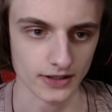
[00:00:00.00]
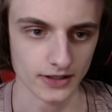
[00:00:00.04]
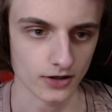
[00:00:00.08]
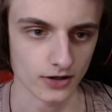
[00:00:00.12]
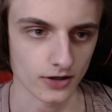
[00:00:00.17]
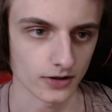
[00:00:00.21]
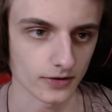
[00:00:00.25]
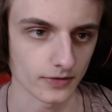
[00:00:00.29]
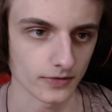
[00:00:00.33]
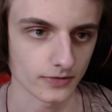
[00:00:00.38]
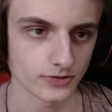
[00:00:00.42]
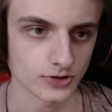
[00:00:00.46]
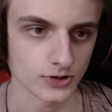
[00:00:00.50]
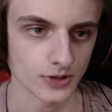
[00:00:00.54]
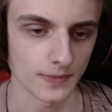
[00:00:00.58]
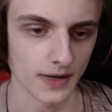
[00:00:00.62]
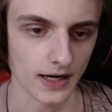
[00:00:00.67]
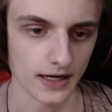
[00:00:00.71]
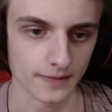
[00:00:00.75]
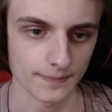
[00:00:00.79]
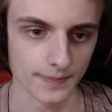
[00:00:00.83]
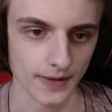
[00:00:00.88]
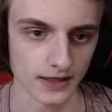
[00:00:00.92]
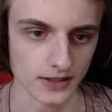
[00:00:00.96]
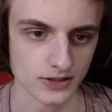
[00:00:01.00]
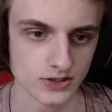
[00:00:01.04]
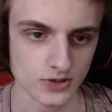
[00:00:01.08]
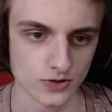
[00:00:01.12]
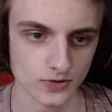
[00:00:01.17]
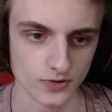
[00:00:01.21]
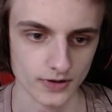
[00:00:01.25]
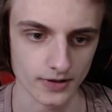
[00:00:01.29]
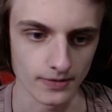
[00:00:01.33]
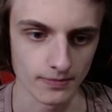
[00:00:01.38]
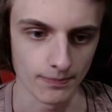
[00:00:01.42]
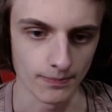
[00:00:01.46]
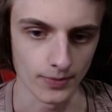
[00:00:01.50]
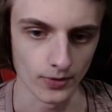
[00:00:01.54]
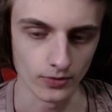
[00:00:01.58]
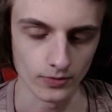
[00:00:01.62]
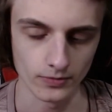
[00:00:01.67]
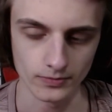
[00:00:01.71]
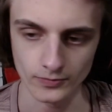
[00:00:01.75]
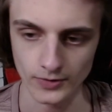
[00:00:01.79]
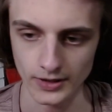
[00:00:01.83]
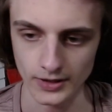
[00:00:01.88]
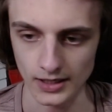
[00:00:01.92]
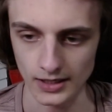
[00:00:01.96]
her traumatic backstory,
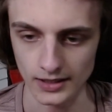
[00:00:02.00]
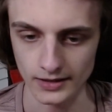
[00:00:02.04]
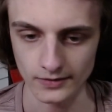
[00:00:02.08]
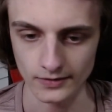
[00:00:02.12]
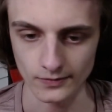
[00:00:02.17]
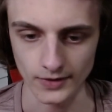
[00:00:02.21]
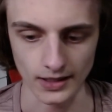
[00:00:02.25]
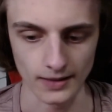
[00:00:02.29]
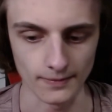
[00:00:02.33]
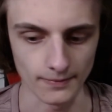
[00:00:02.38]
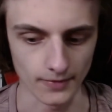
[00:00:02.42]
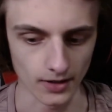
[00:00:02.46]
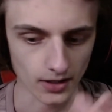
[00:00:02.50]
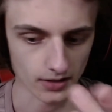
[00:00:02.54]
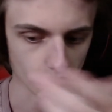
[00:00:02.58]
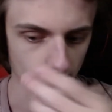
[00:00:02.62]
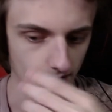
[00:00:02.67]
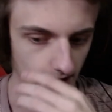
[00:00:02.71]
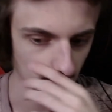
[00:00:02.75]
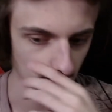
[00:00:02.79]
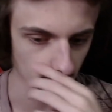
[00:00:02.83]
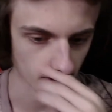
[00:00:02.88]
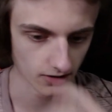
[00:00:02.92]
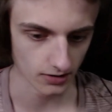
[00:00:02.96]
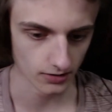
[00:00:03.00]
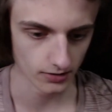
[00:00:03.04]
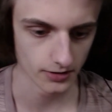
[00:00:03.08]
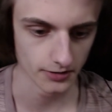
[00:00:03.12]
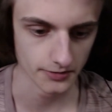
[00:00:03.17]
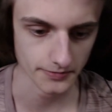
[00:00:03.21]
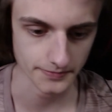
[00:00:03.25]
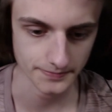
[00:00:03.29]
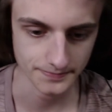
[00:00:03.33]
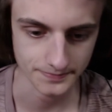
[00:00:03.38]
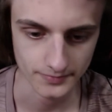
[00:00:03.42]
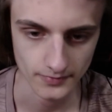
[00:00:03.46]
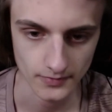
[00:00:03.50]
boom, we got, we got modern-day Kyoko.